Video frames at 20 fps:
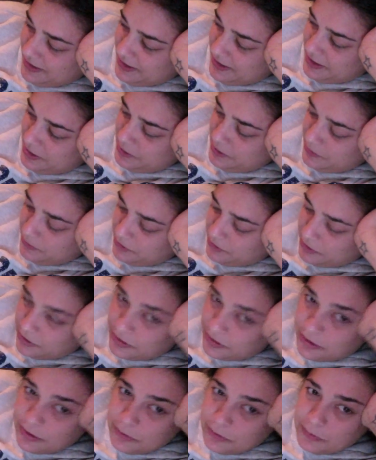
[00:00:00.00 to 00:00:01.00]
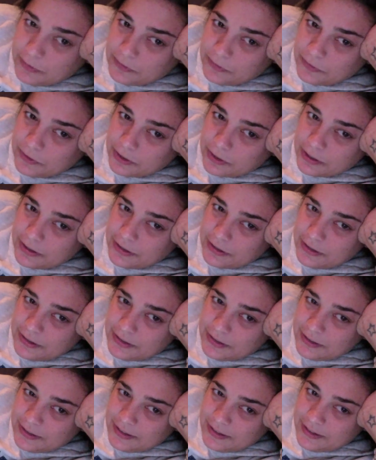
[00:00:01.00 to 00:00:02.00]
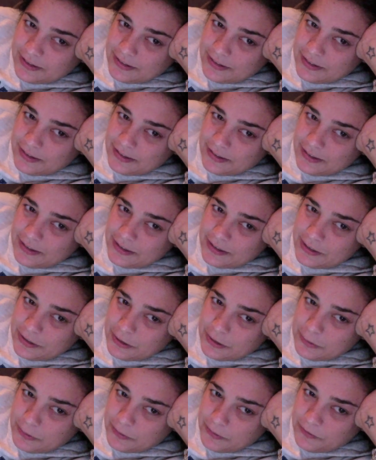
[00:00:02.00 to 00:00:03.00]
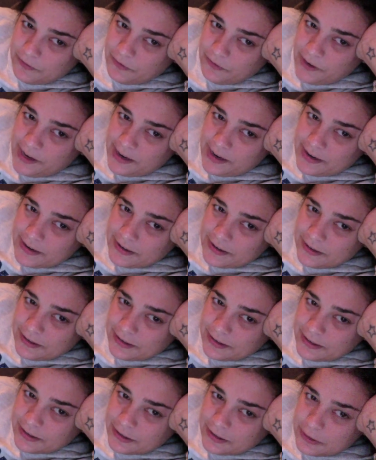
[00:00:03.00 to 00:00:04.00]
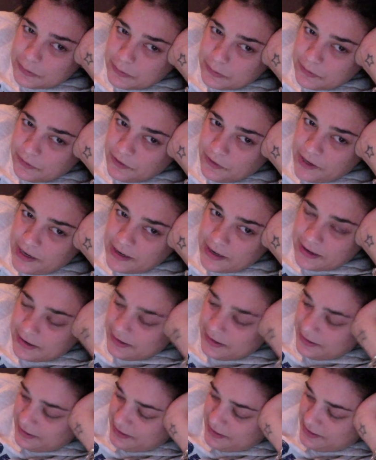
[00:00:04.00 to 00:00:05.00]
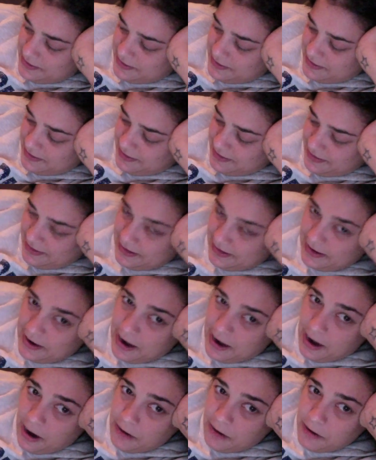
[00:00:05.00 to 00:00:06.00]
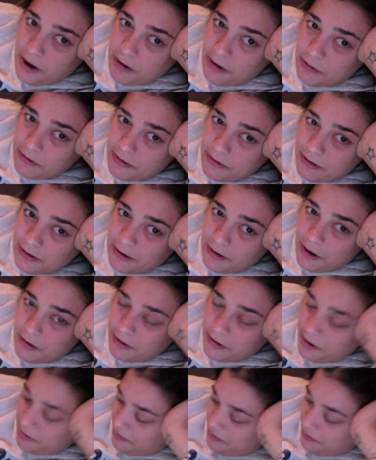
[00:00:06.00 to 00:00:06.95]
You're such a stupid foot. Stupid feet. Like, stupid feet. Oh no! Oh no!